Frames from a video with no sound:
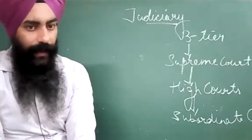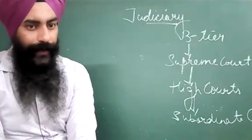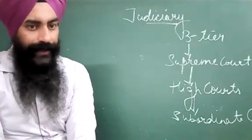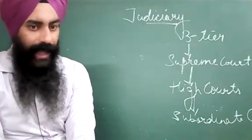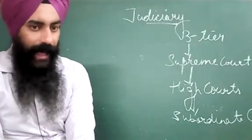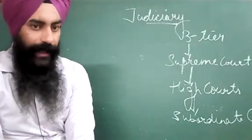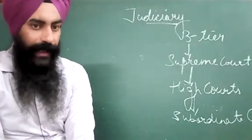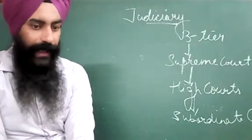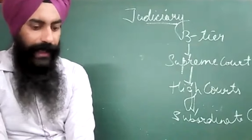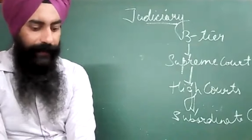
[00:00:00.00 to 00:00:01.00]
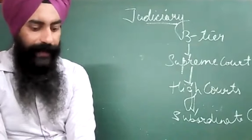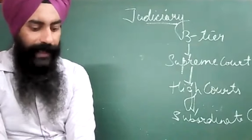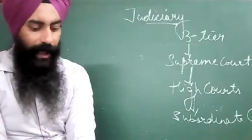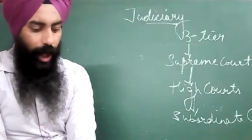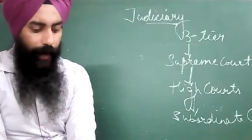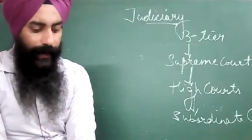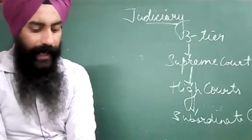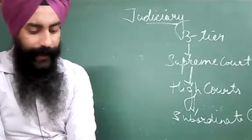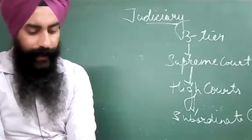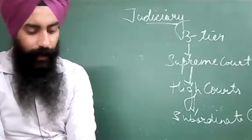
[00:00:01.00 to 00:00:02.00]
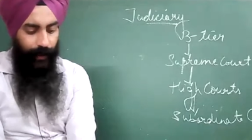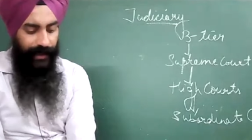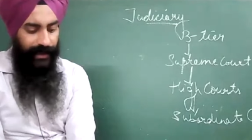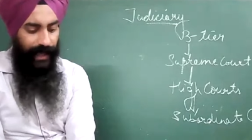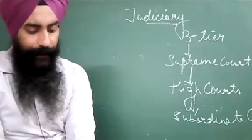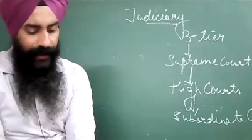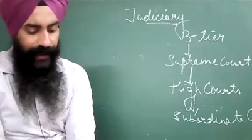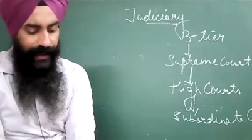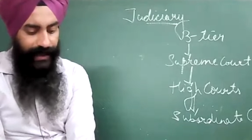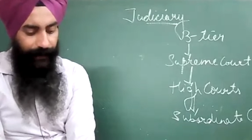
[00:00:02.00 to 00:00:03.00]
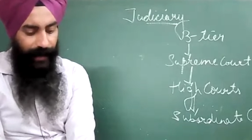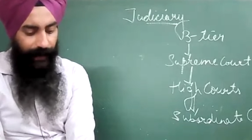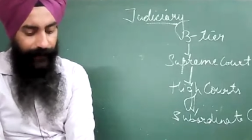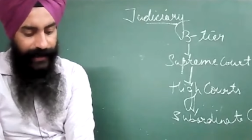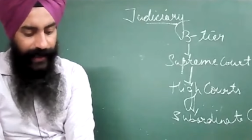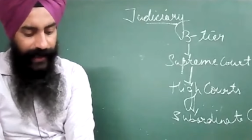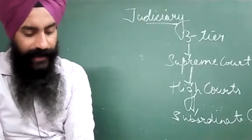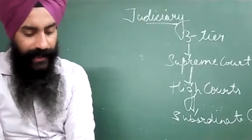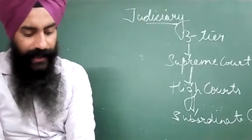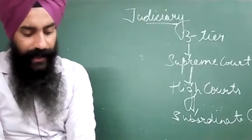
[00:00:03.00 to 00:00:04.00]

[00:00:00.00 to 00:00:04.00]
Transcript: Punjab, Haryana having the common high court, except these number of states.